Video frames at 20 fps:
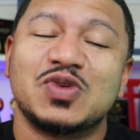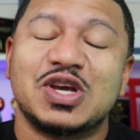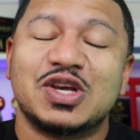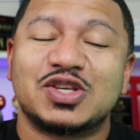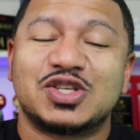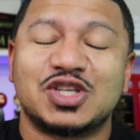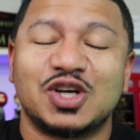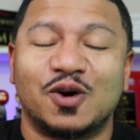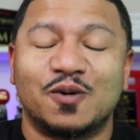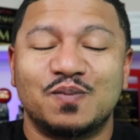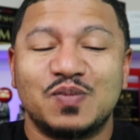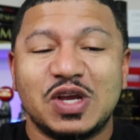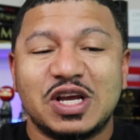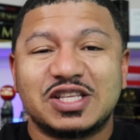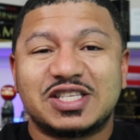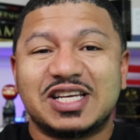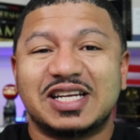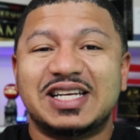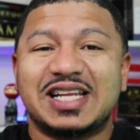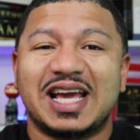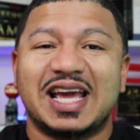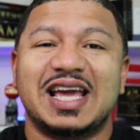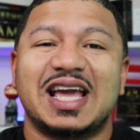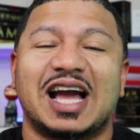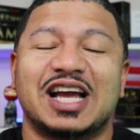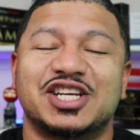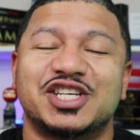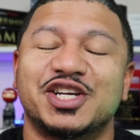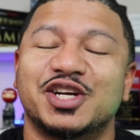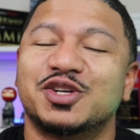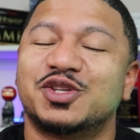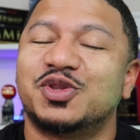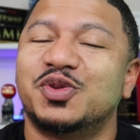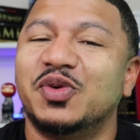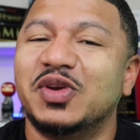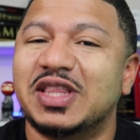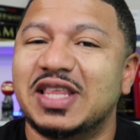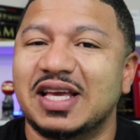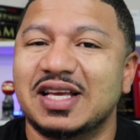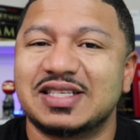So today I shared
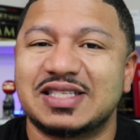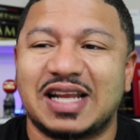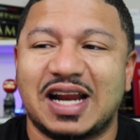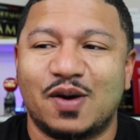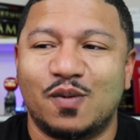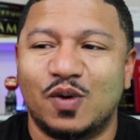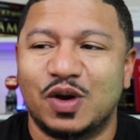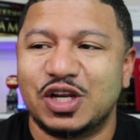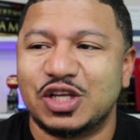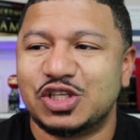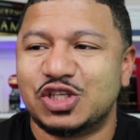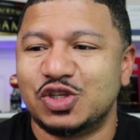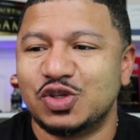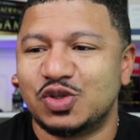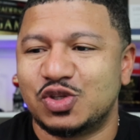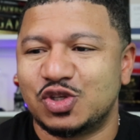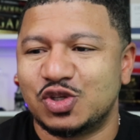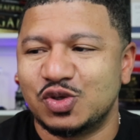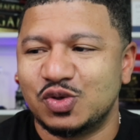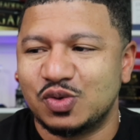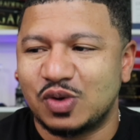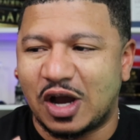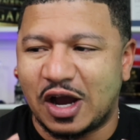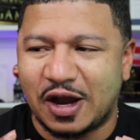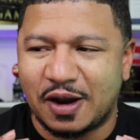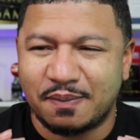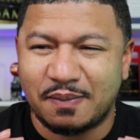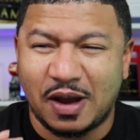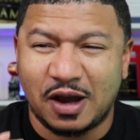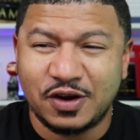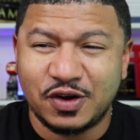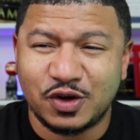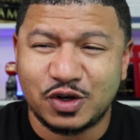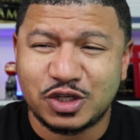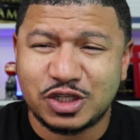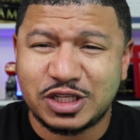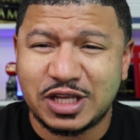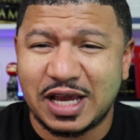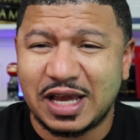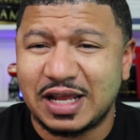3 things that I wanted you to
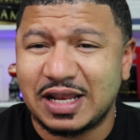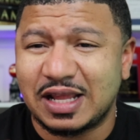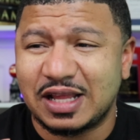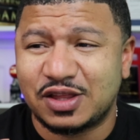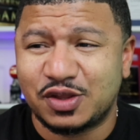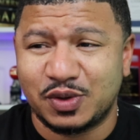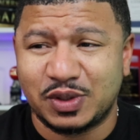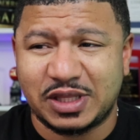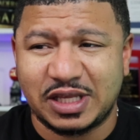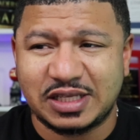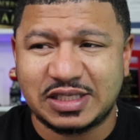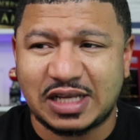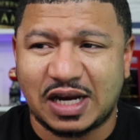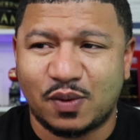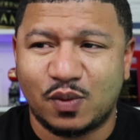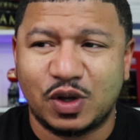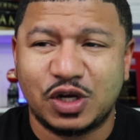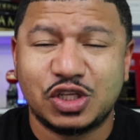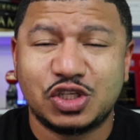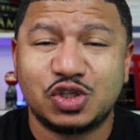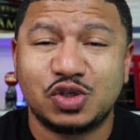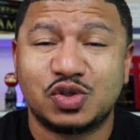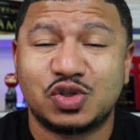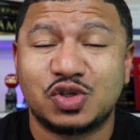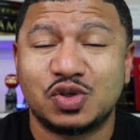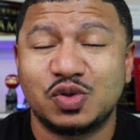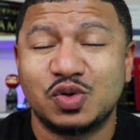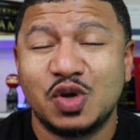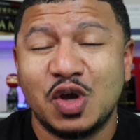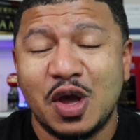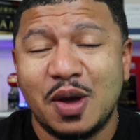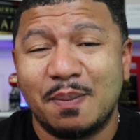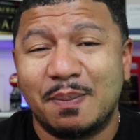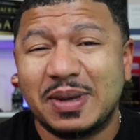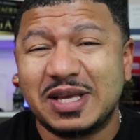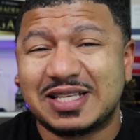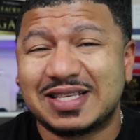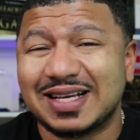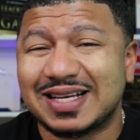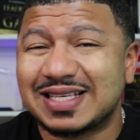understand, the 3 things that I wanted you to
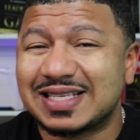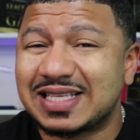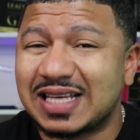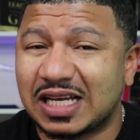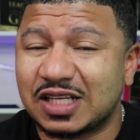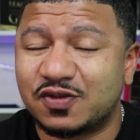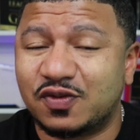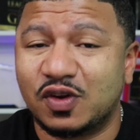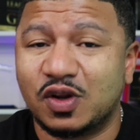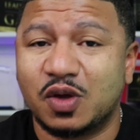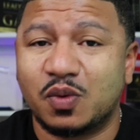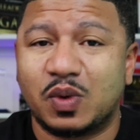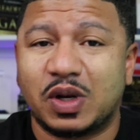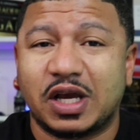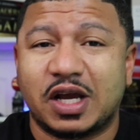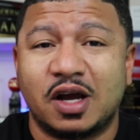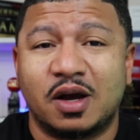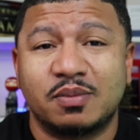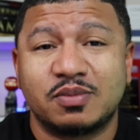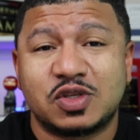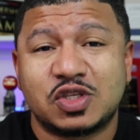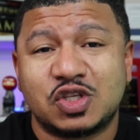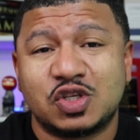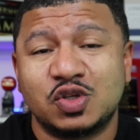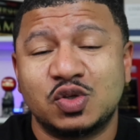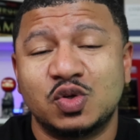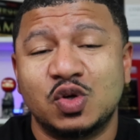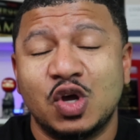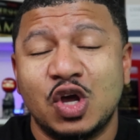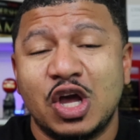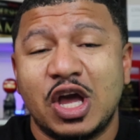be successful in when it comes to